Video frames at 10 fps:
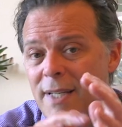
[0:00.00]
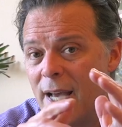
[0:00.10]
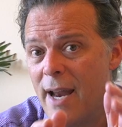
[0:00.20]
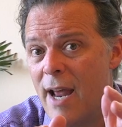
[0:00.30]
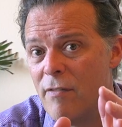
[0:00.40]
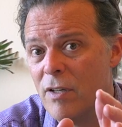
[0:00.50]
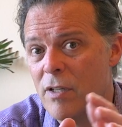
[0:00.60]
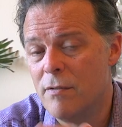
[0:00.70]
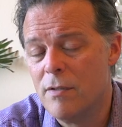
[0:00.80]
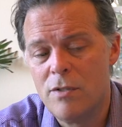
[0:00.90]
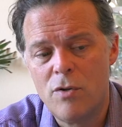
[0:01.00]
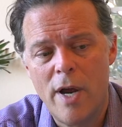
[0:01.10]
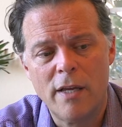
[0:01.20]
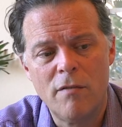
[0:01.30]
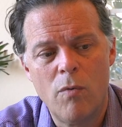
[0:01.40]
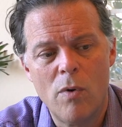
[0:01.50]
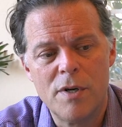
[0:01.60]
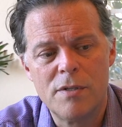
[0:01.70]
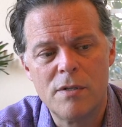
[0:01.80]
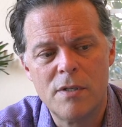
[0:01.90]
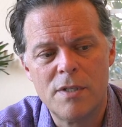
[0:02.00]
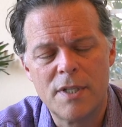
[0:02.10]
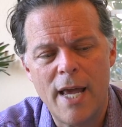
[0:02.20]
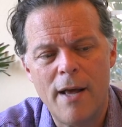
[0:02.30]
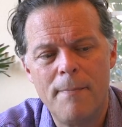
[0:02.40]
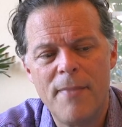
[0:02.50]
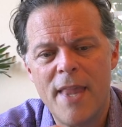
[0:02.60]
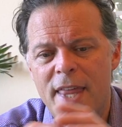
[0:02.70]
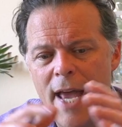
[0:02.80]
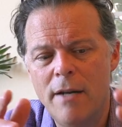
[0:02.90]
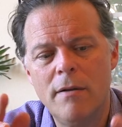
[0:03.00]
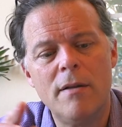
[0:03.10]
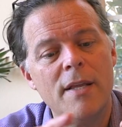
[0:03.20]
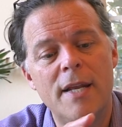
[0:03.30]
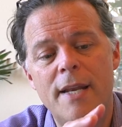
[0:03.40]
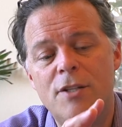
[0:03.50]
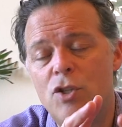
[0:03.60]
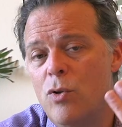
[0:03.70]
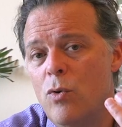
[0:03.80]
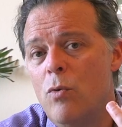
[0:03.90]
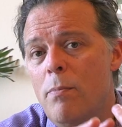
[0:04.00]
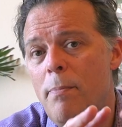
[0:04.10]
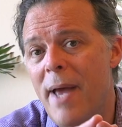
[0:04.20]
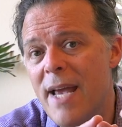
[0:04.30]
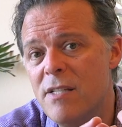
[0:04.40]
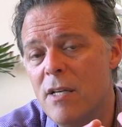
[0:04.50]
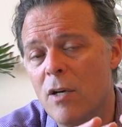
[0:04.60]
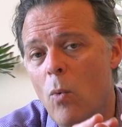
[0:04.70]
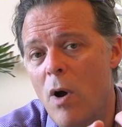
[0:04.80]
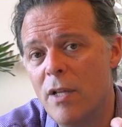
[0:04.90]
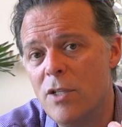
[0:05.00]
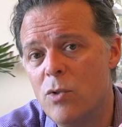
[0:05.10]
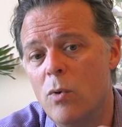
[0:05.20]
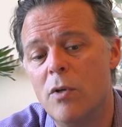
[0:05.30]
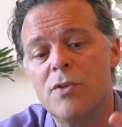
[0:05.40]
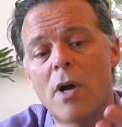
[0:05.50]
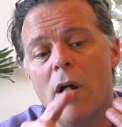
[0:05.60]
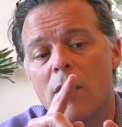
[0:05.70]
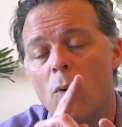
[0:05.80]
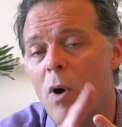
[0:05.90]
Got to have a good tracking force scale. Then the two basic WallyTools are the